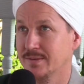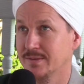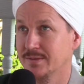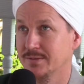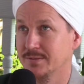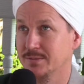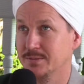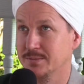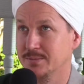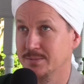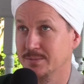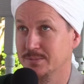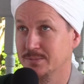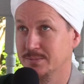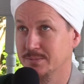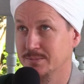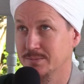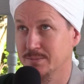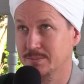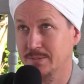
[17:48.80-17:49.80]
to,
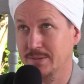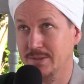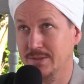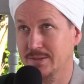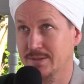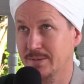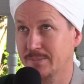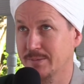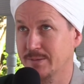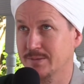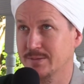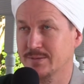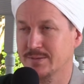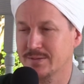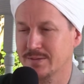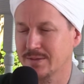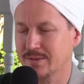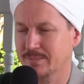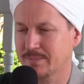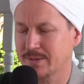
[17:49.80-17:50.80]
subhanAllah, I mean, just
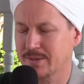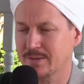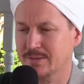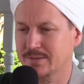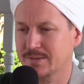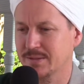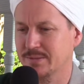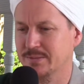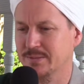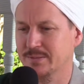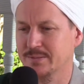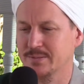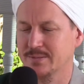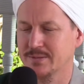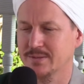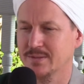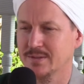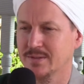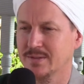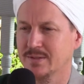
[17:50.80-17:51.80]
think about our teachers,
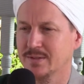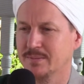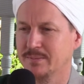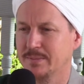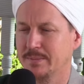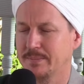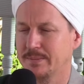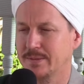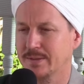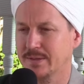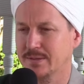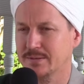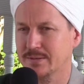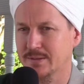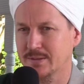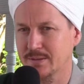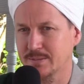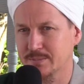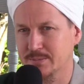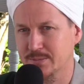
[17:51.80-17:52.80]
people like Shaykh
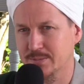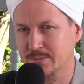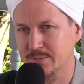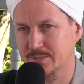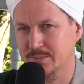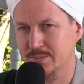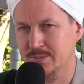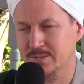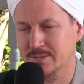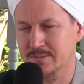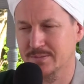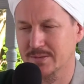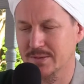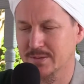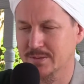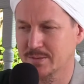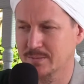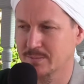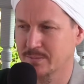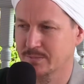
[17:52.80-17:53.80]
Yusuf,
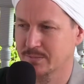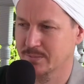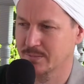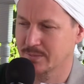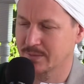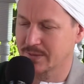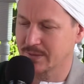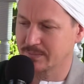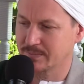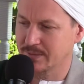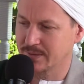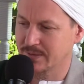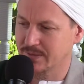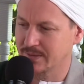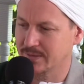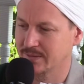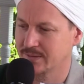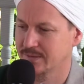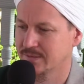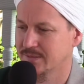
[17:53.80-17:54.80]
Dr. Umar Farooq
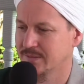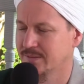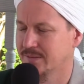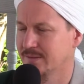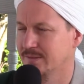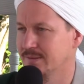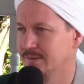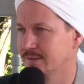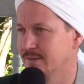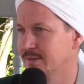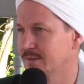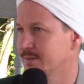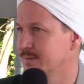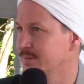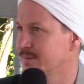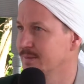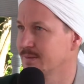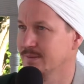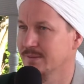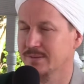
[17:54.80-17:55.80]
Abdullah, Ya
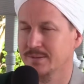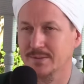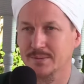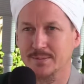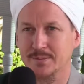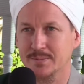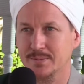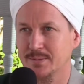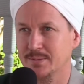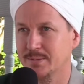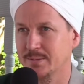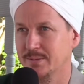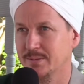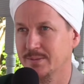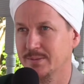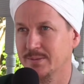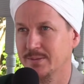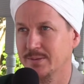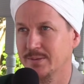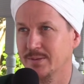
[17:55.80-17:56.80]
Allah, Ya Allah.
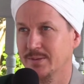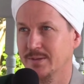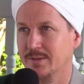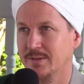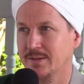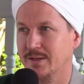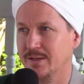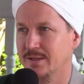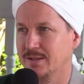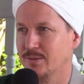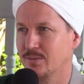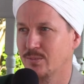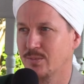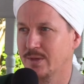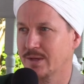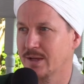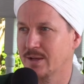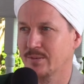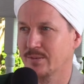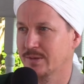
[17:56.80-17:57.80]
In a 1
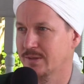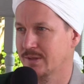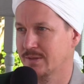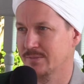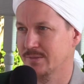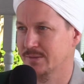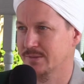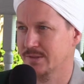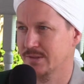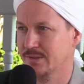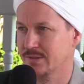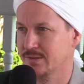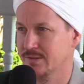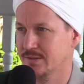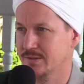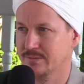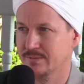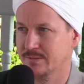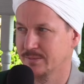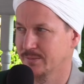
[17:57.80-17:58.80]
hour conversation,
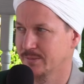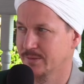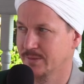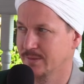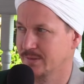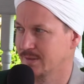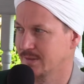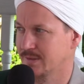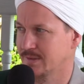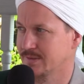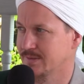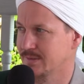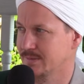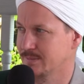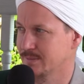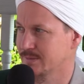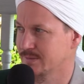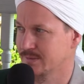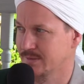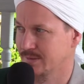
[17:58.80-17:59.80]
if we were here in the
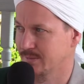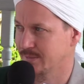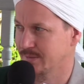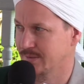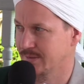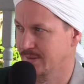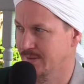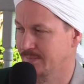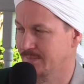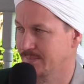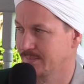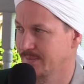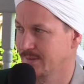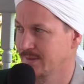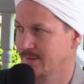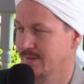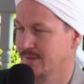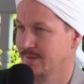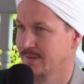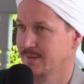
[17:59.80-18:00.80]
gazebo sitting with them,
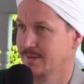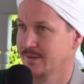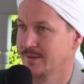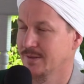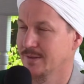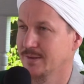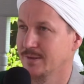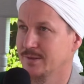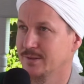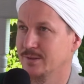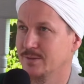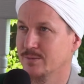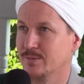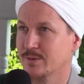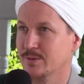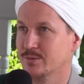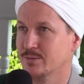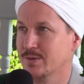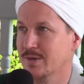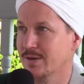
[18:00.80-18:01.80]
you are
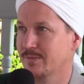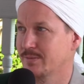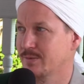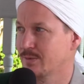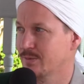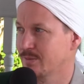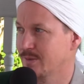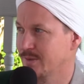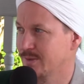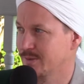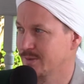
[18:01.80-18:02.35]
traveling throughout